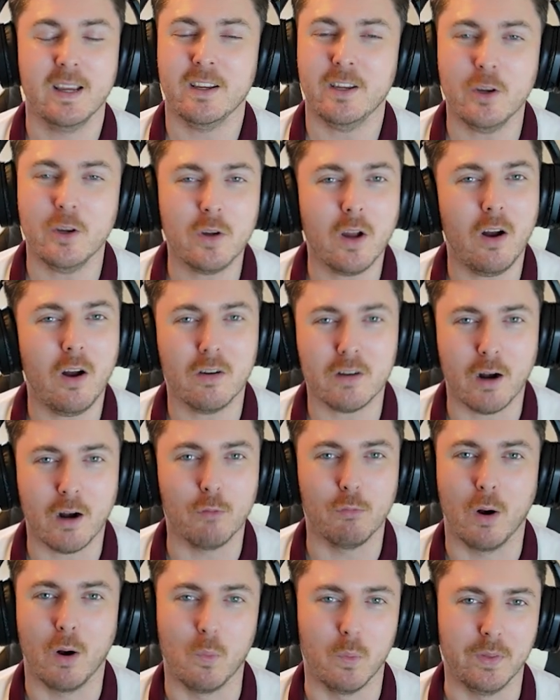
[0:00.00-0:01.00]
you can't go
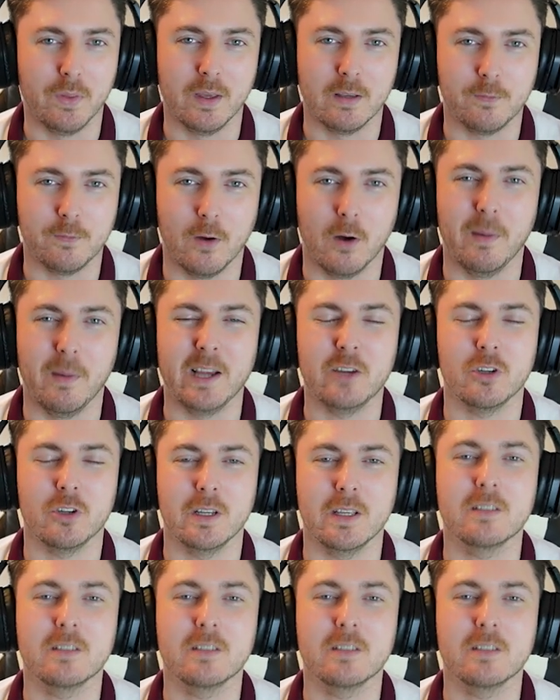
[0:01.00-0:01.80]
wrong with this formation.